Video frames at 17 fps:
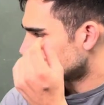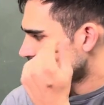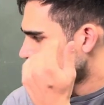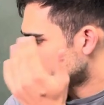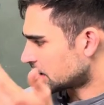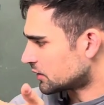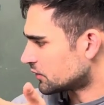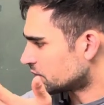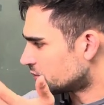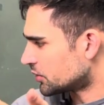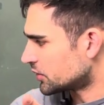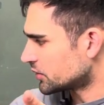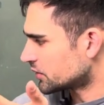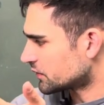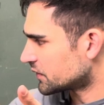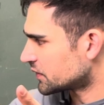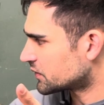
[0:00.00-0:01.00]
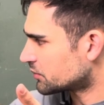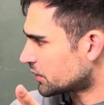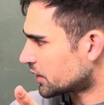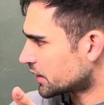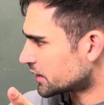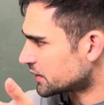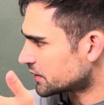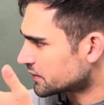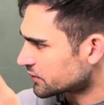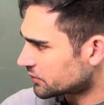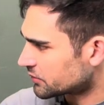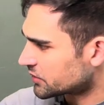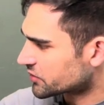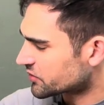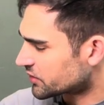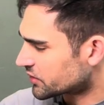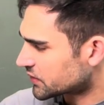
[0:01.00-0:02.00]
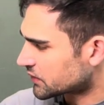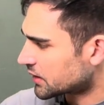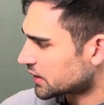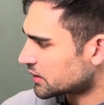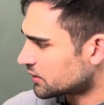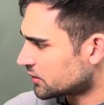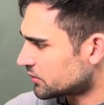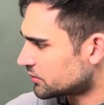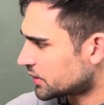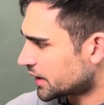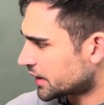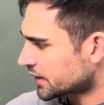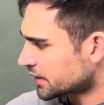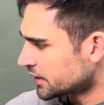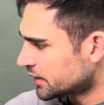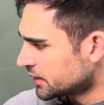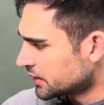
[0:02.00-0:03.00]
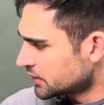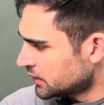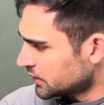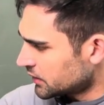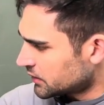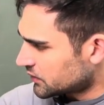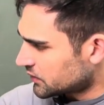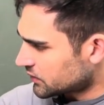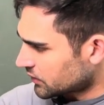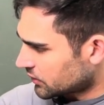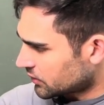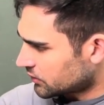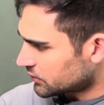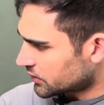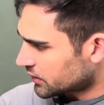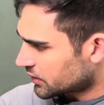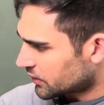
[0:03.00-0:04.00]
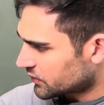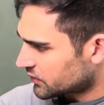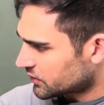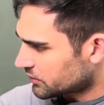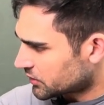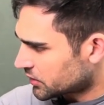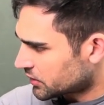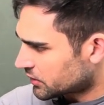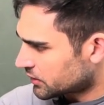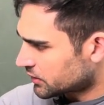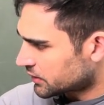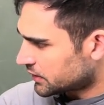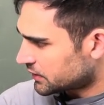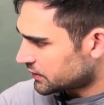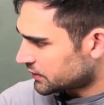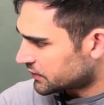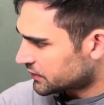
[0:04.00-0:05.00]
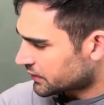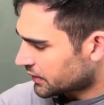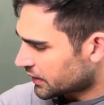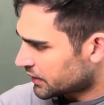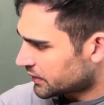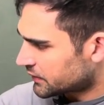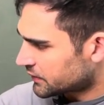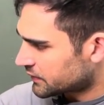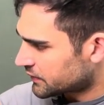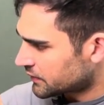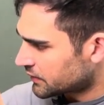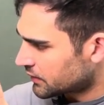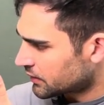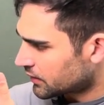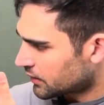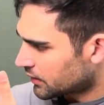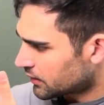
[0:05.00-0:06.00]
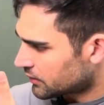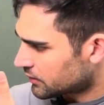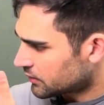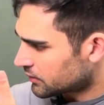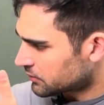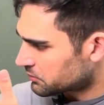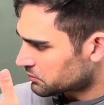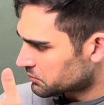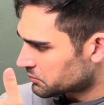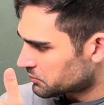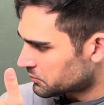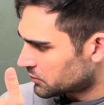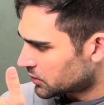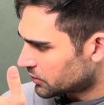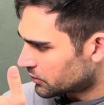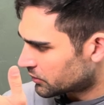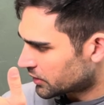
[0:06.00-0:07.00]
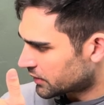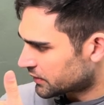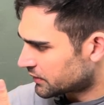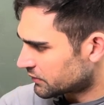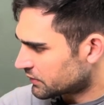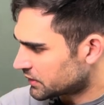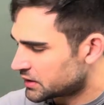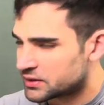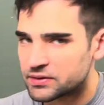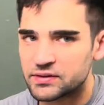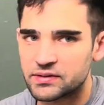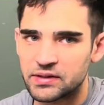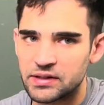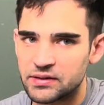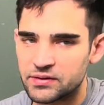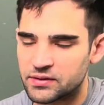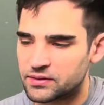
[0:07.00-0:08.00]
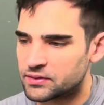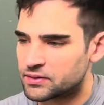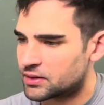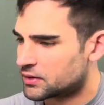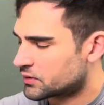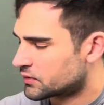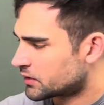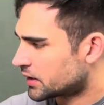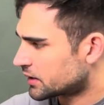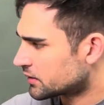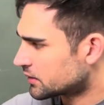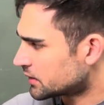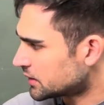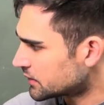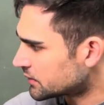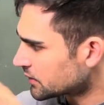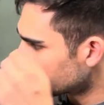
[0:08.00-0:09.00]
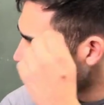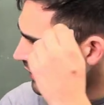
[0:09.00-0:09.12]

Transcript: kind of point of this bike, it's obviously a triathlon bike. So the customer, in this case, relatively seasoned triathlete,